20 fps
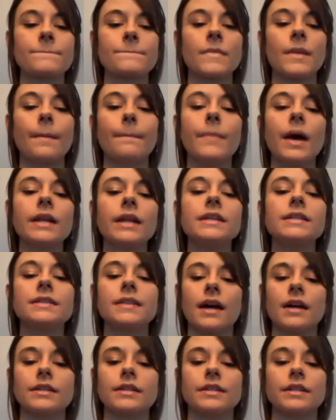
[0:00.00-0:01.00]
Many
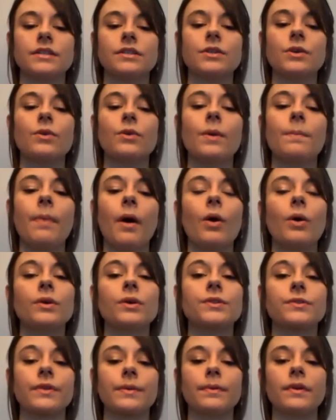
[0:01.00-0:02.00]
scientists who oppose
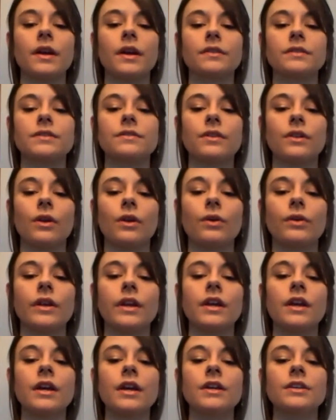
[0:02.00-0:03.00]
reproductive cloning,
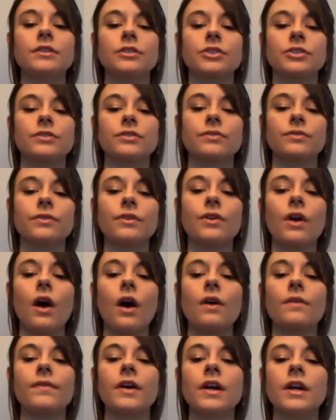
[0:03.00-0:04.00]
such as
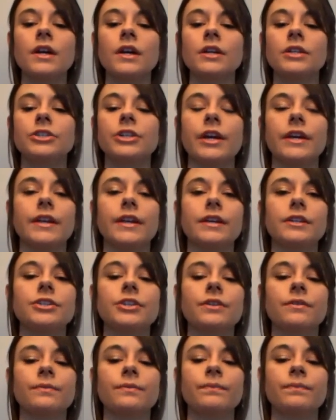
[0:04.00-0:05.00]
Rudolf Janisch,
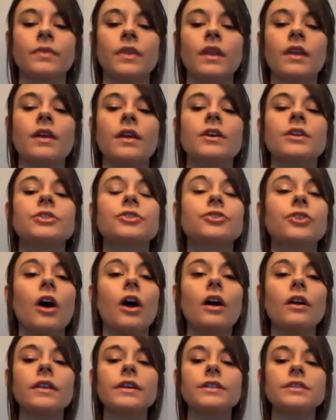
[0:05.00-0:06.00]

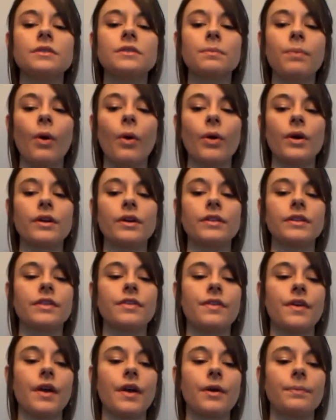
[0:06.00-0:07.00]
strongly support
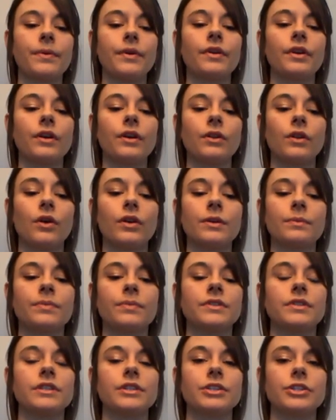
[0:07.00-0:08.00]
therapeutic cloning
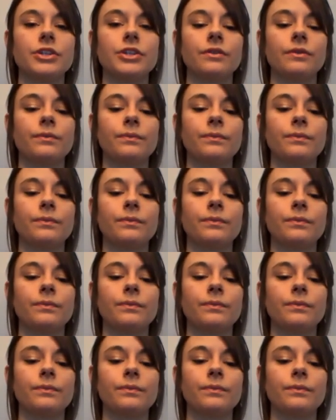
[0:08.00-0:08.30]
procedure.